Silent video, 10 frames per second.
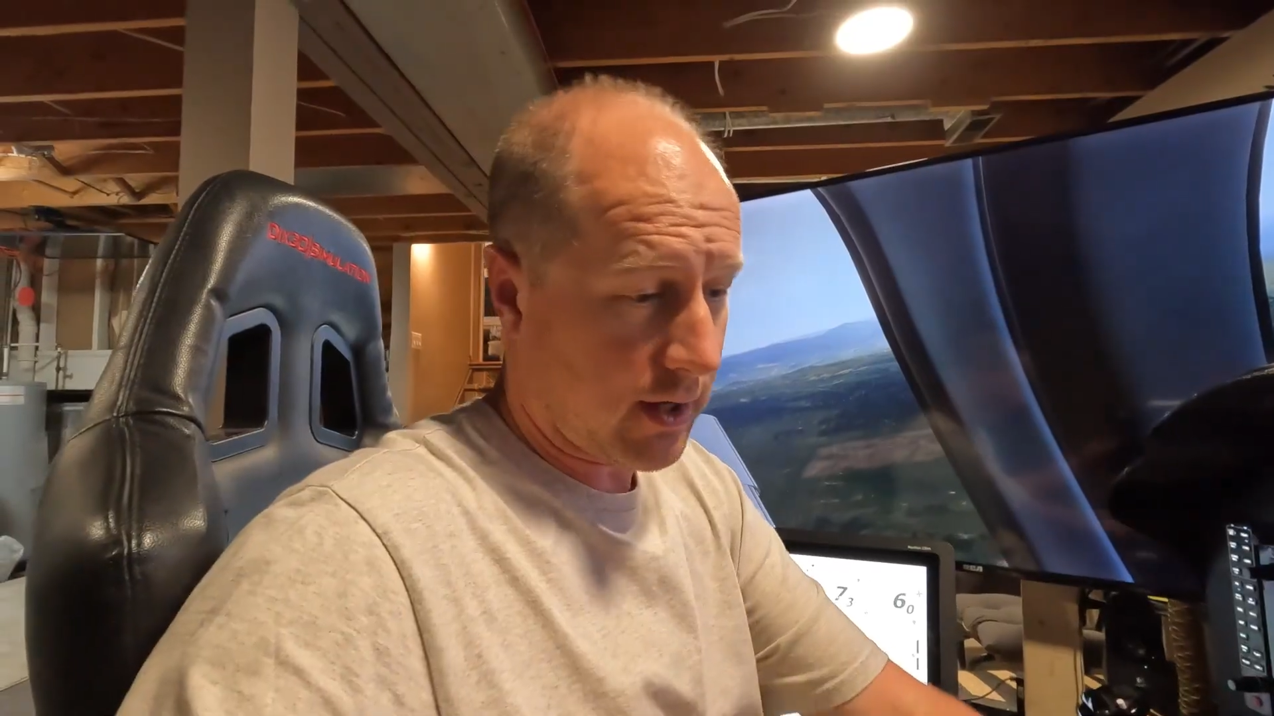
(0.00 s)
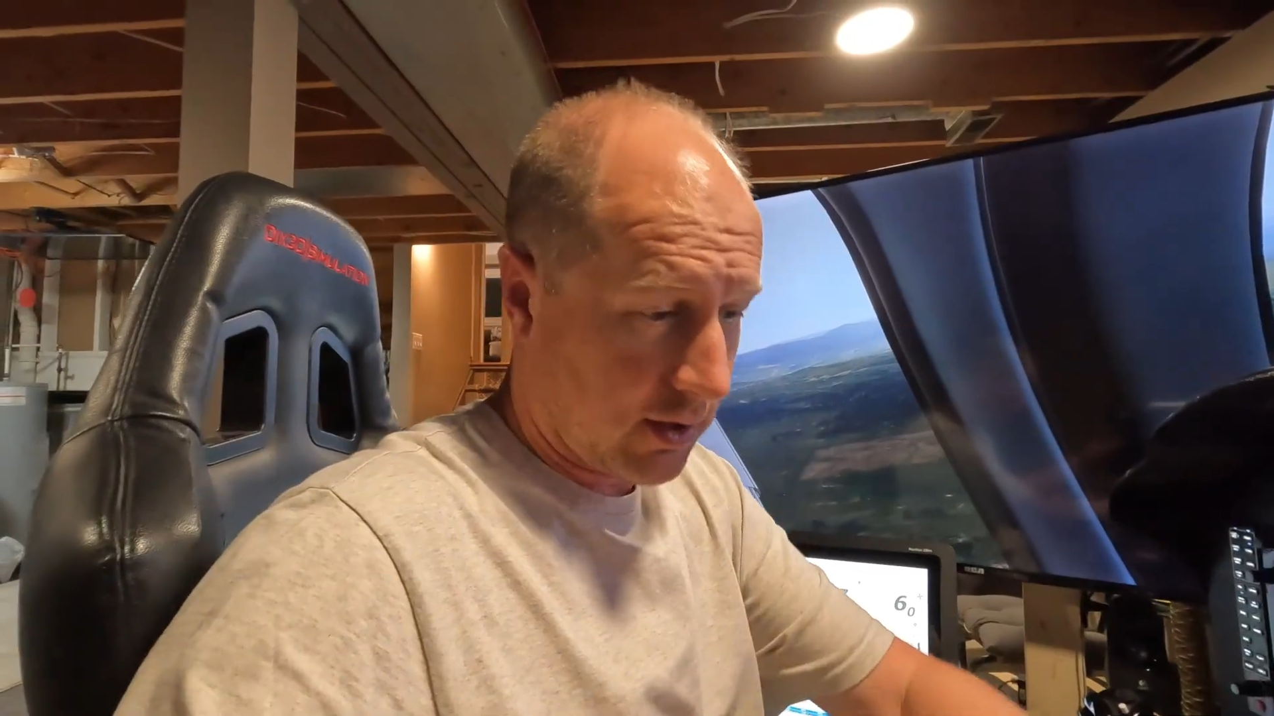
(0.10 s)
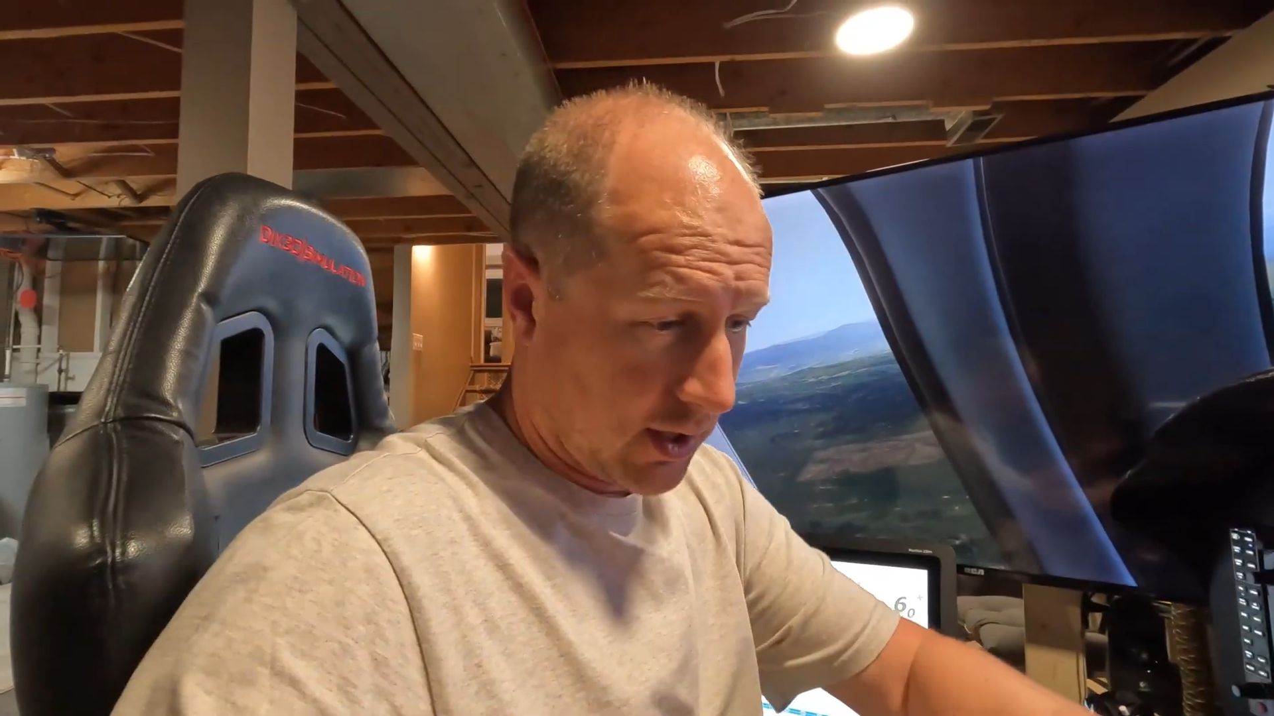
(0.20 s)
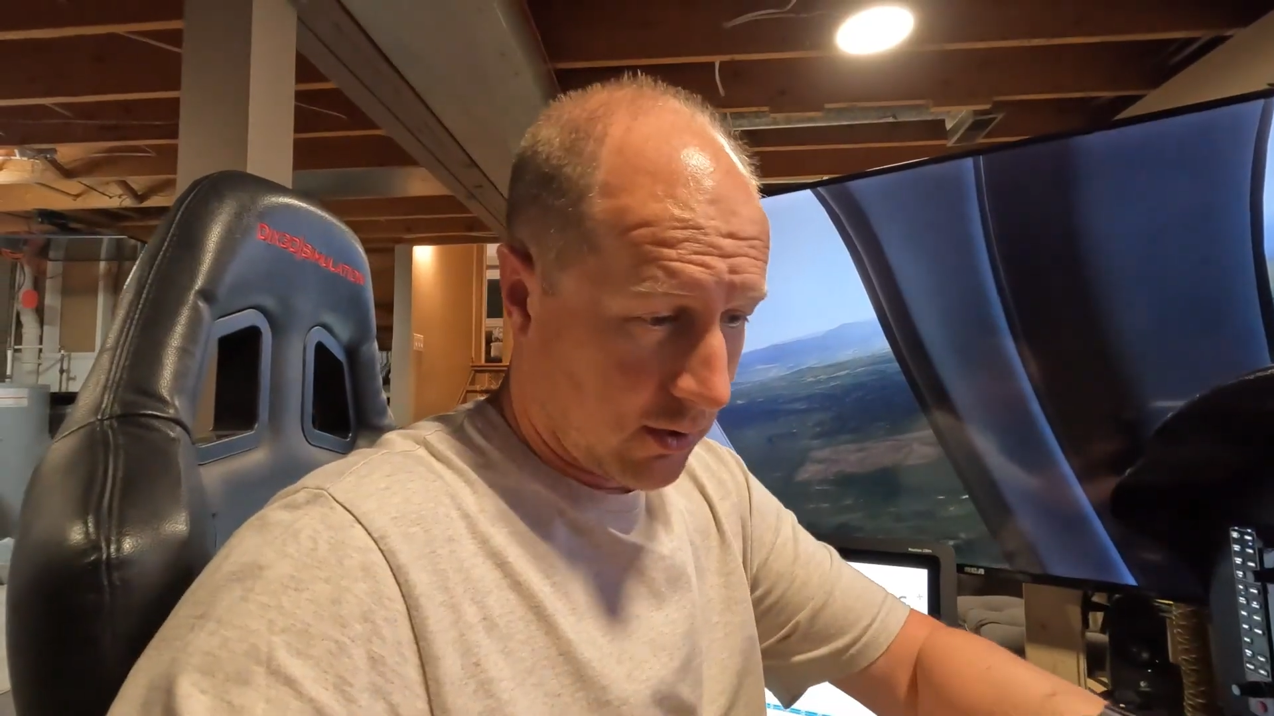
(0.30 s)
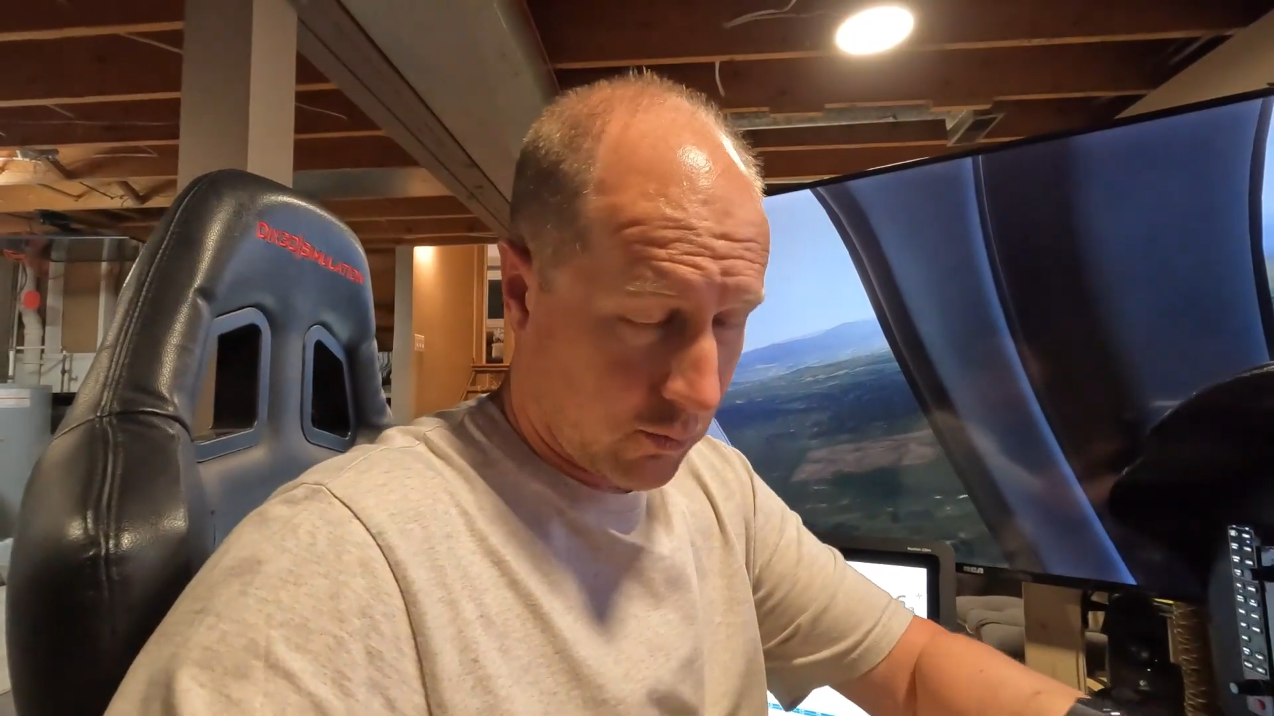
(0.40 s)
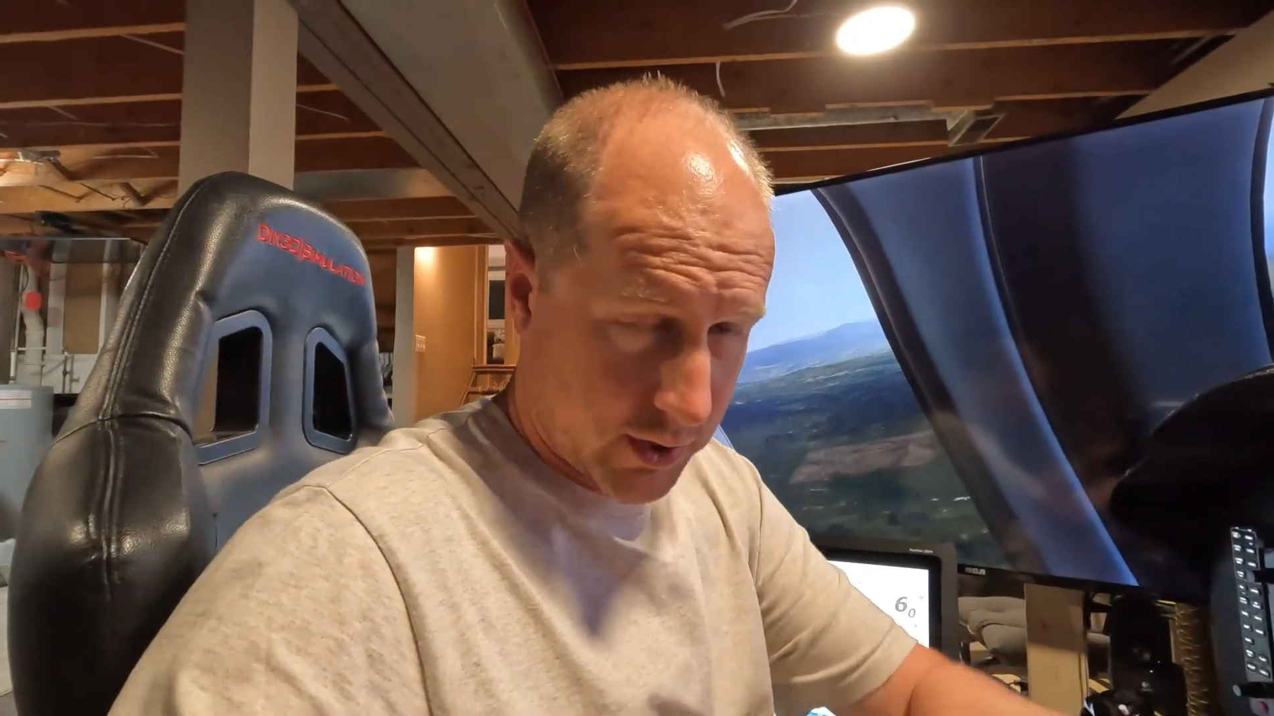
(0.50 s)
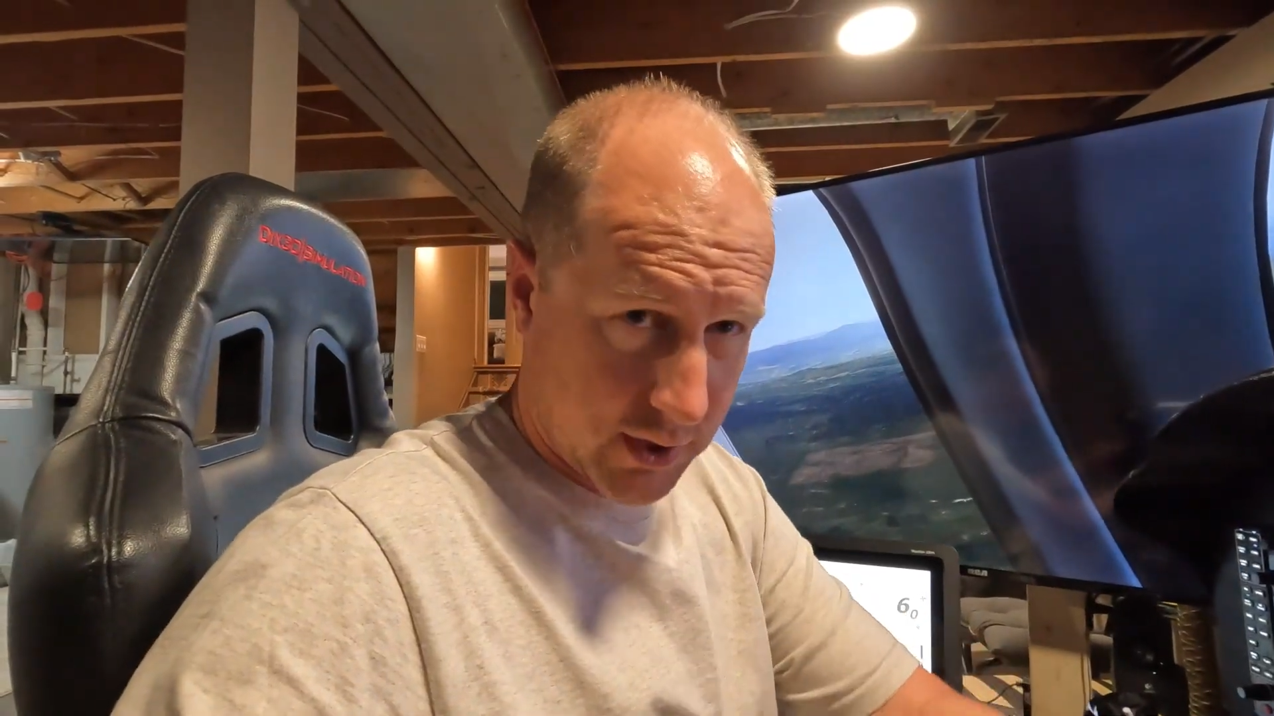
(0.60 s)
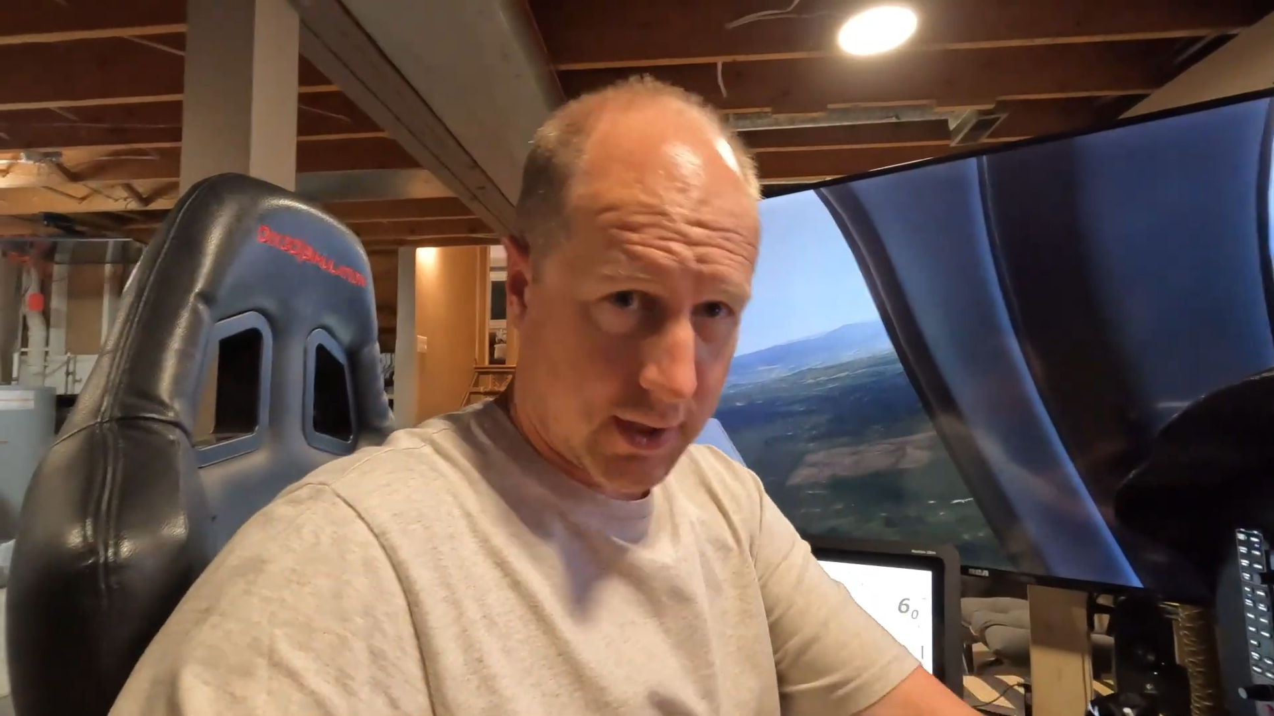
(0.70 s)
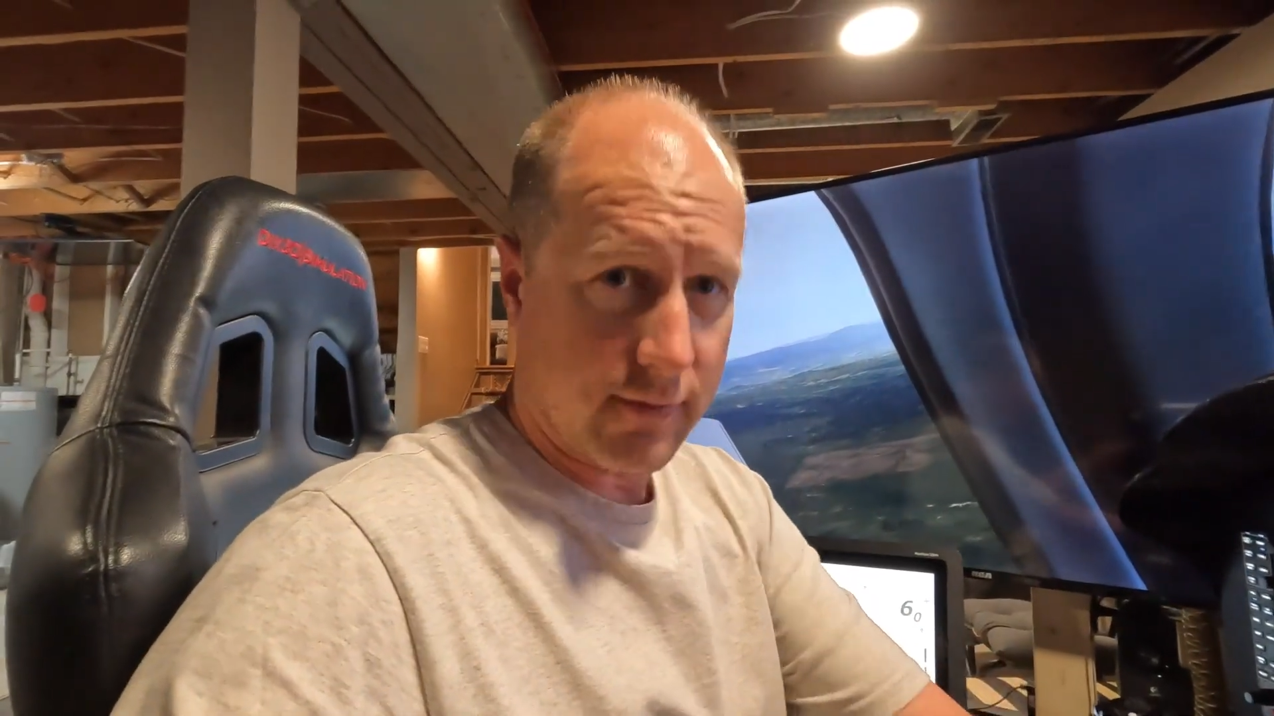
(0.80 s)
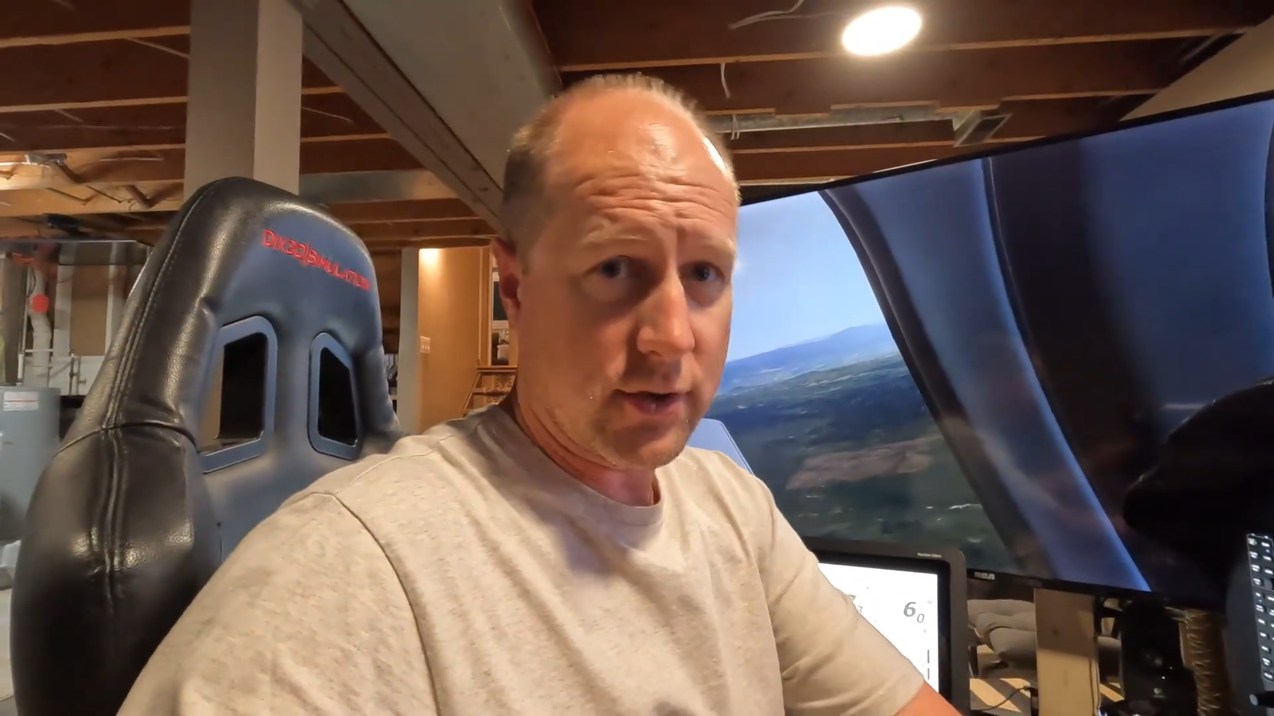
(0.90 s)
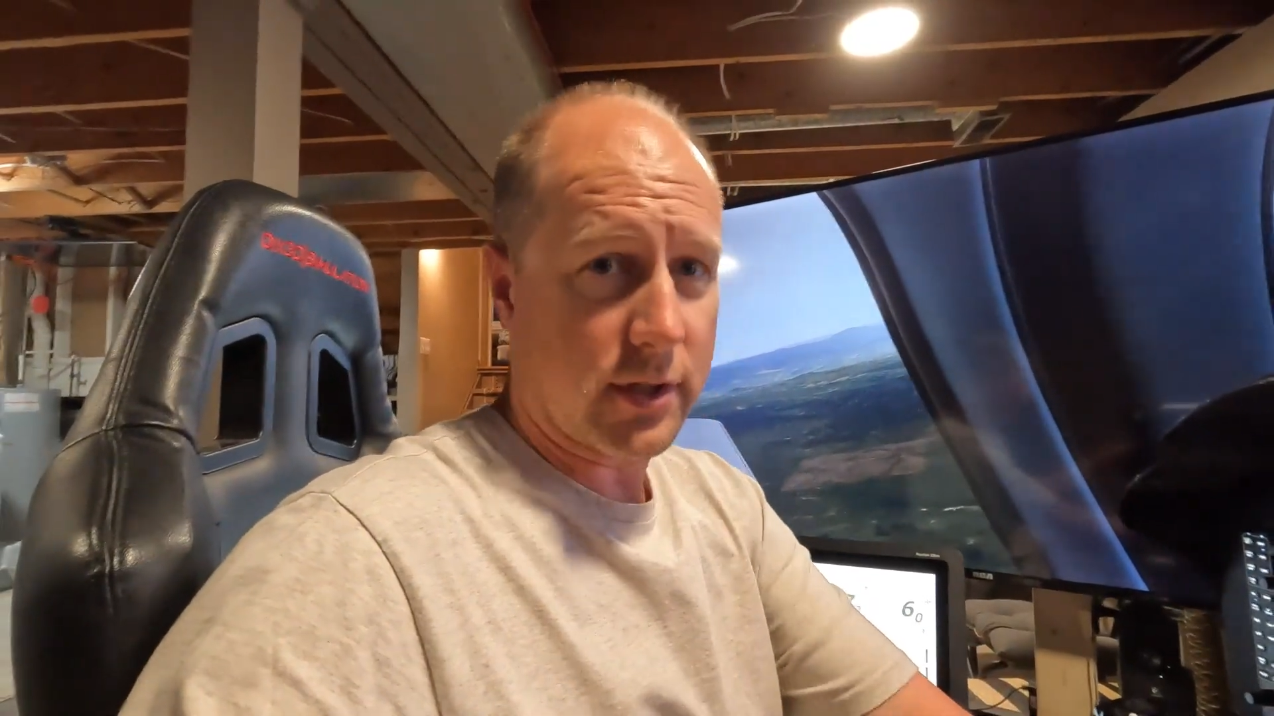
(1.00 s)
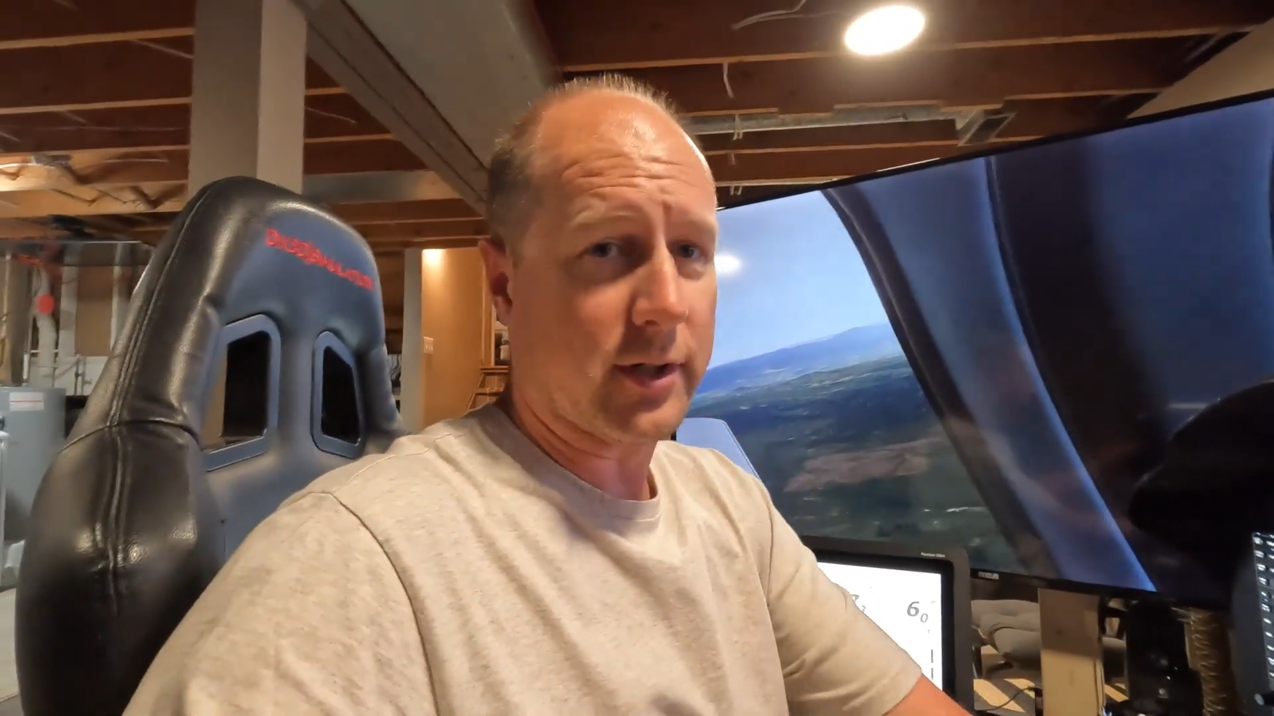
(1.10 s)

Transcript: yet, which gives